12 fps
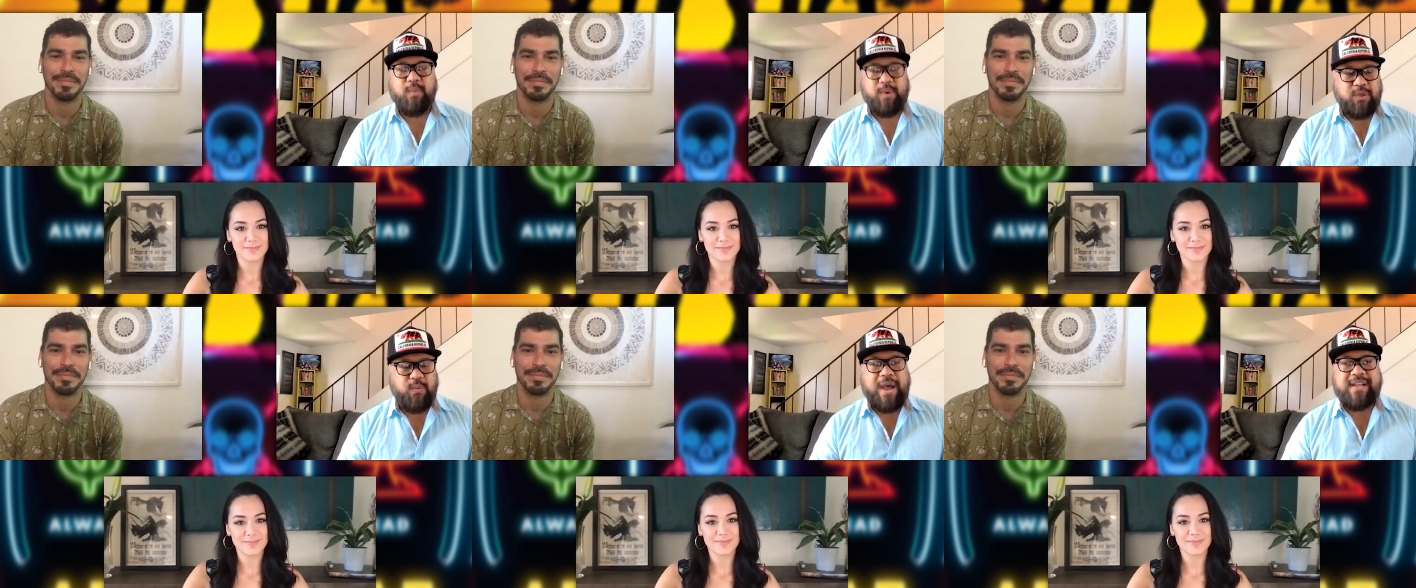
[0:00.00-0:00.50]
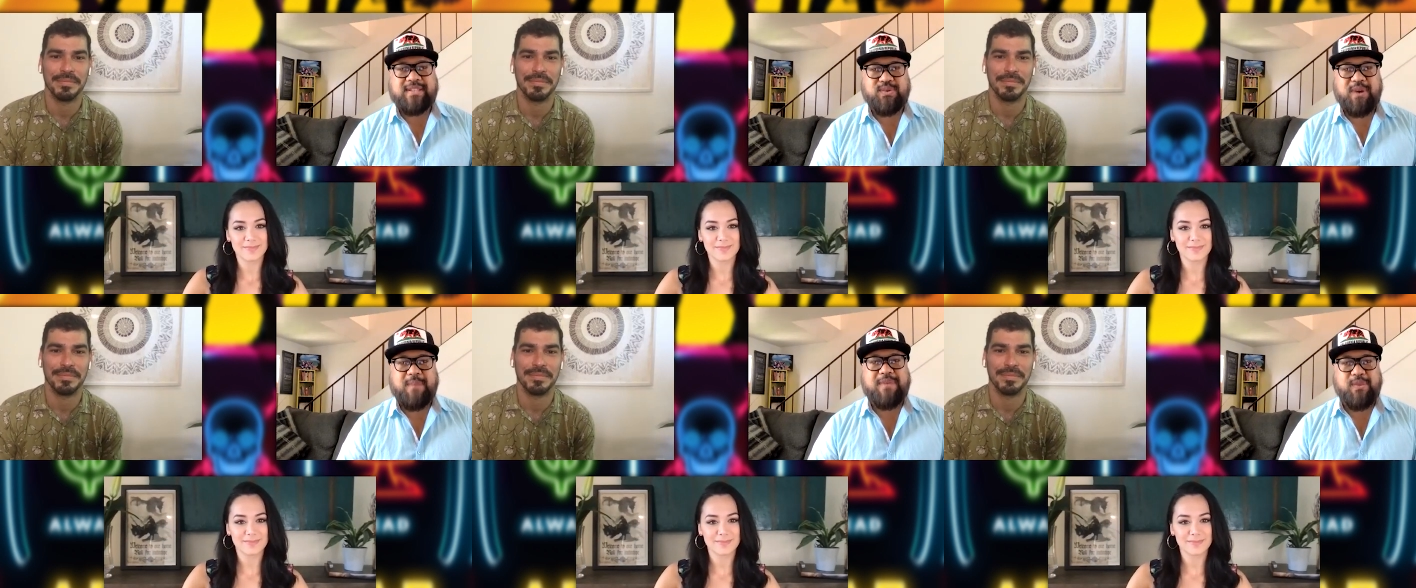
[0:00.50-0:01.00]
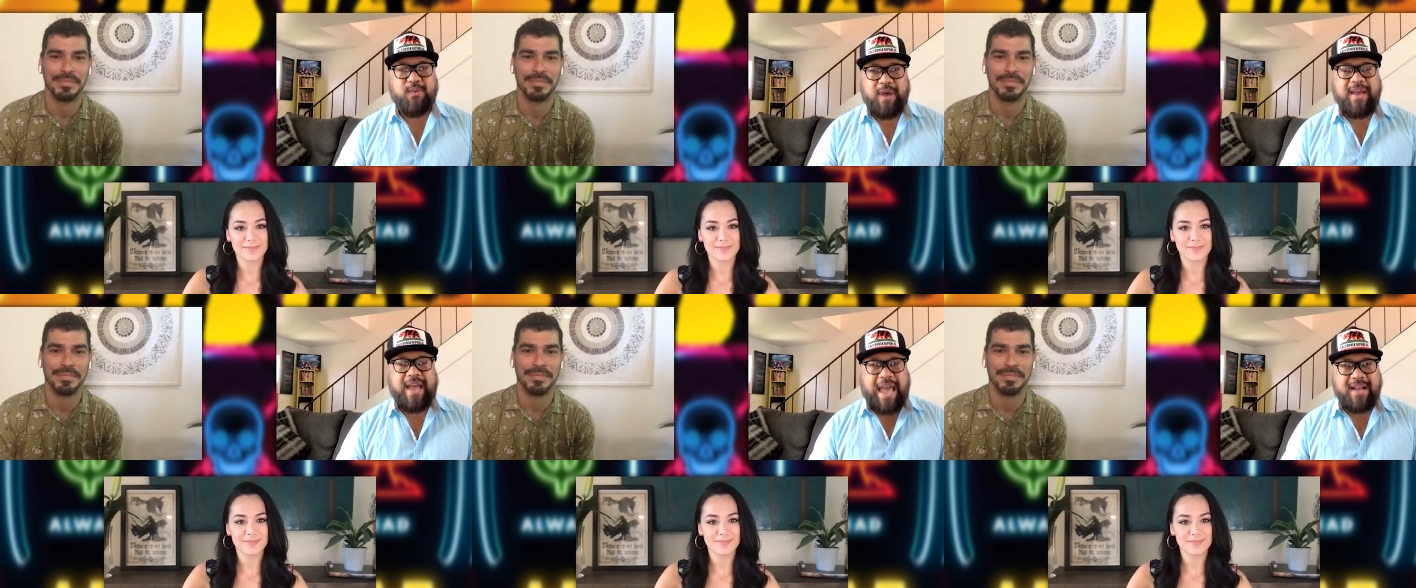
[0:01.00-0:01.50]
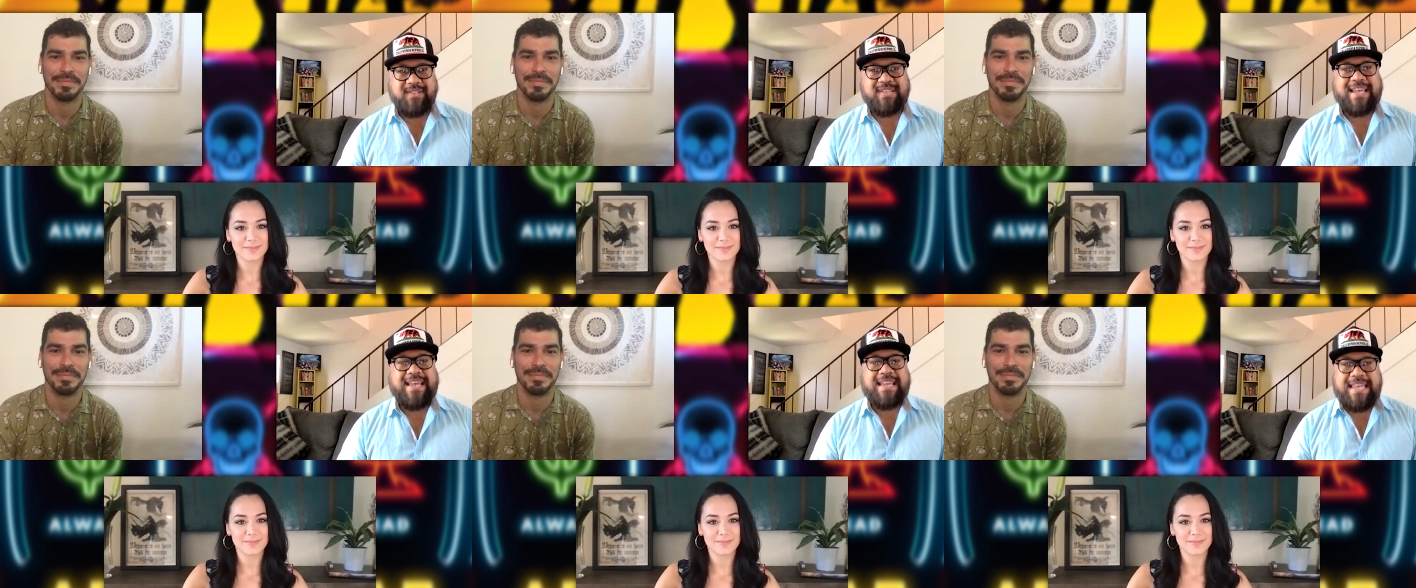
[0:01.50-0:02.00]
Speaker 1: with the right script and the right
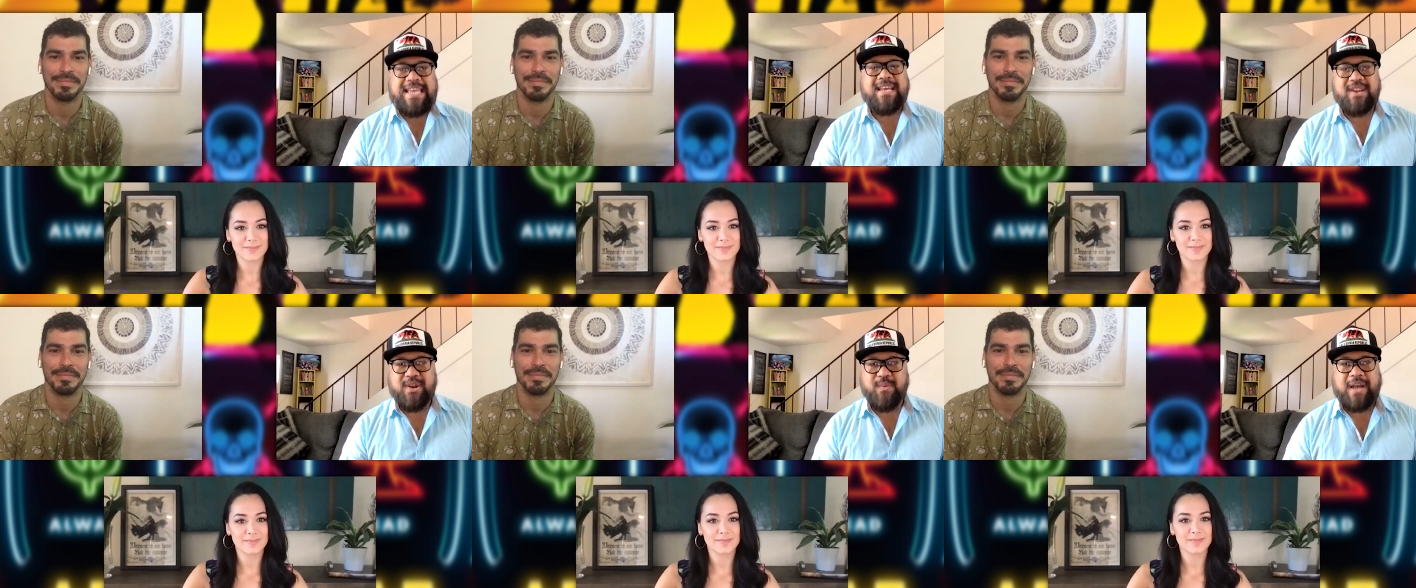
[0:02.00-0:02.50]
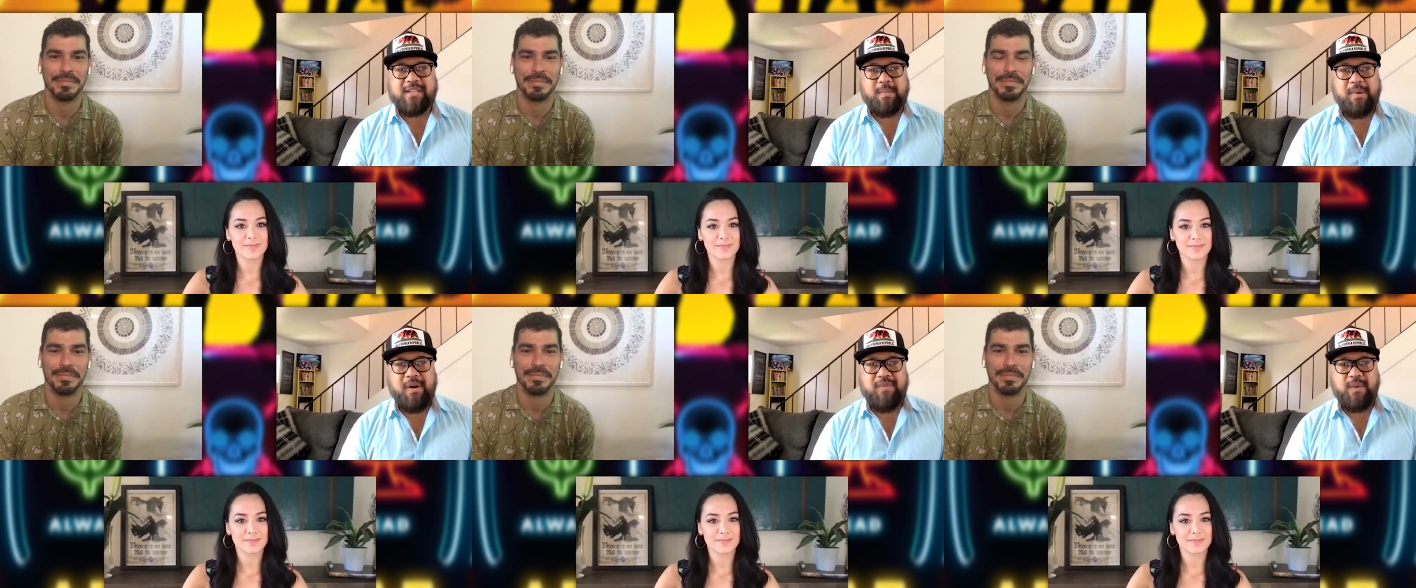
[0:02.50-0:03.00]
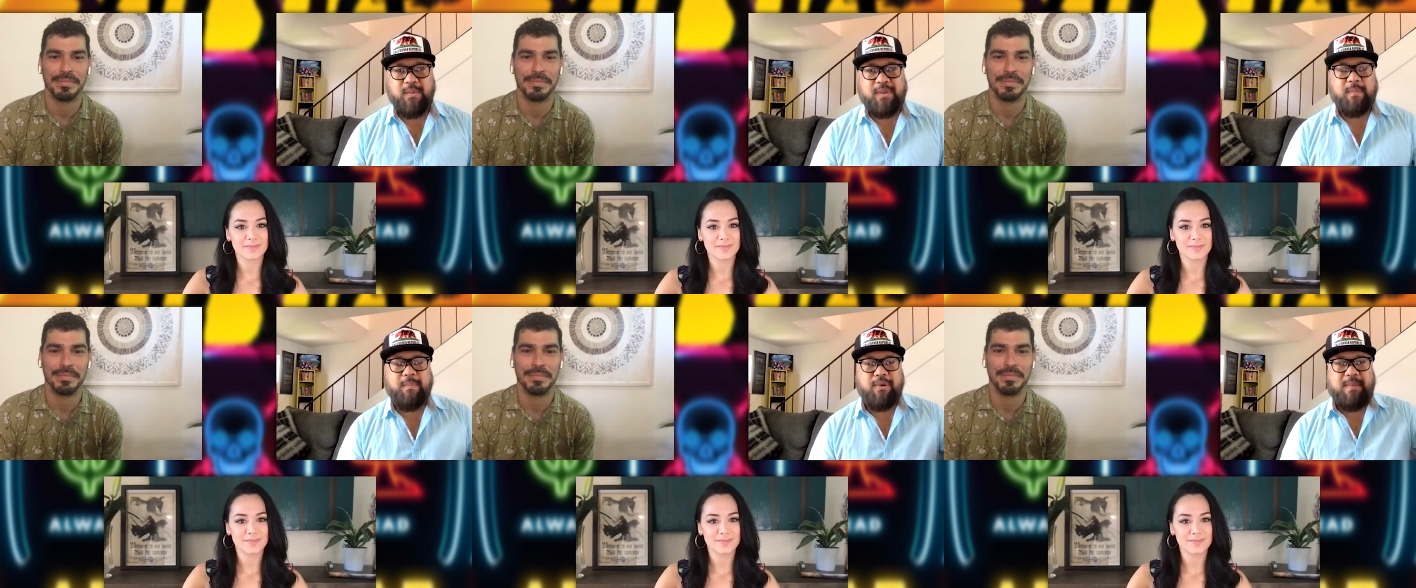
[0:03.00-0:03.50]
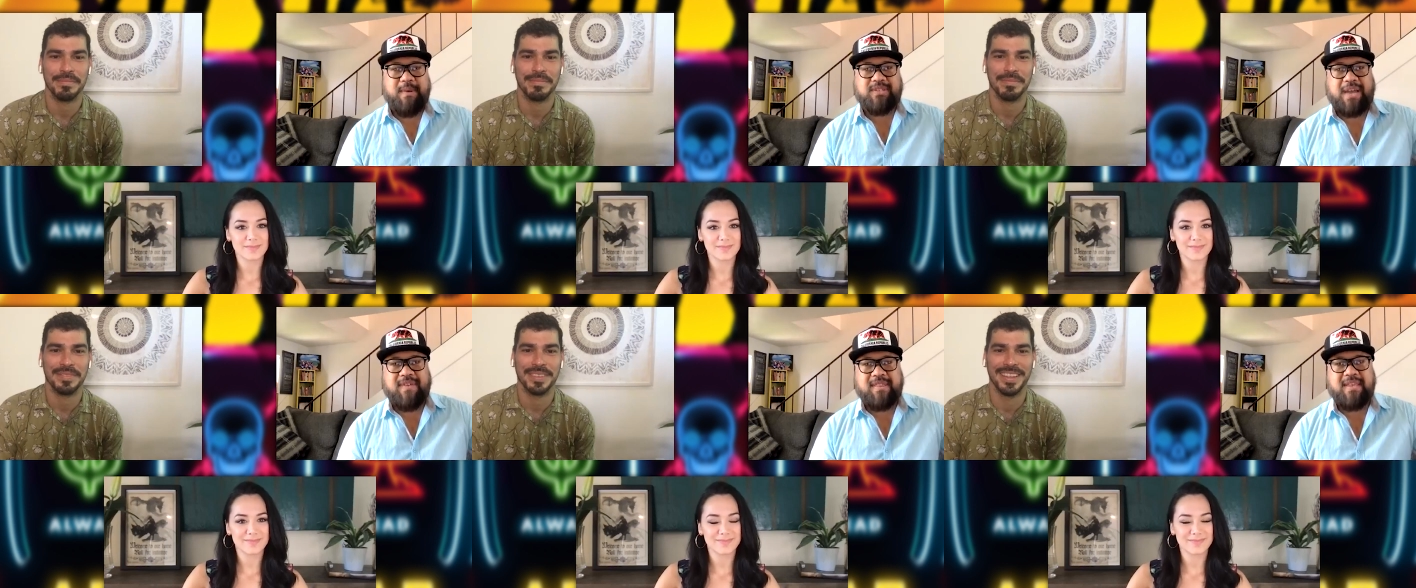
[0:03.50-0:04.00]
actors, he can direct a movie with pretty much
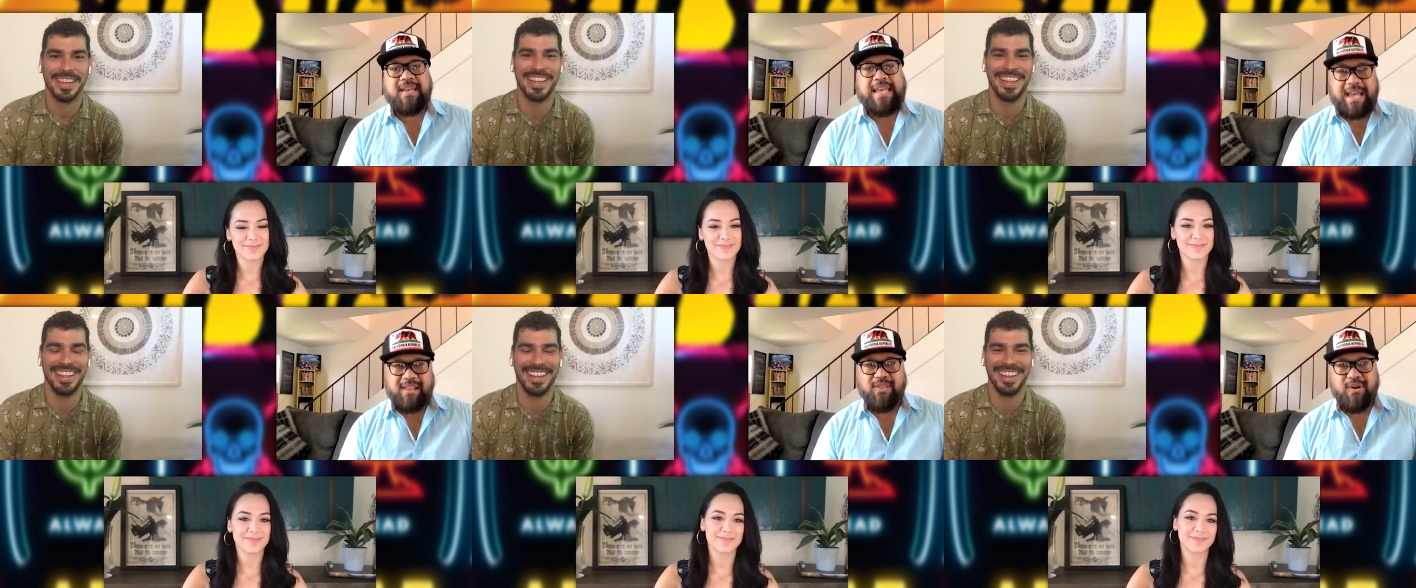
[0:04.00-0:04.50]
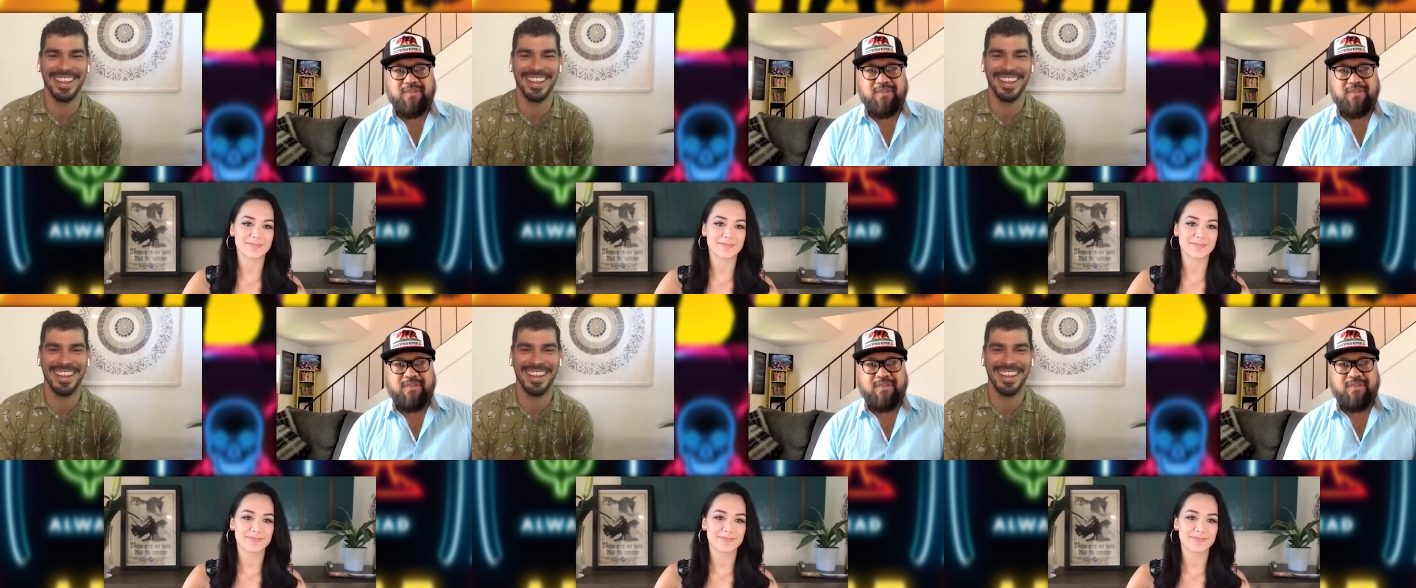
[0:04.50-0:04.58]
everything he learned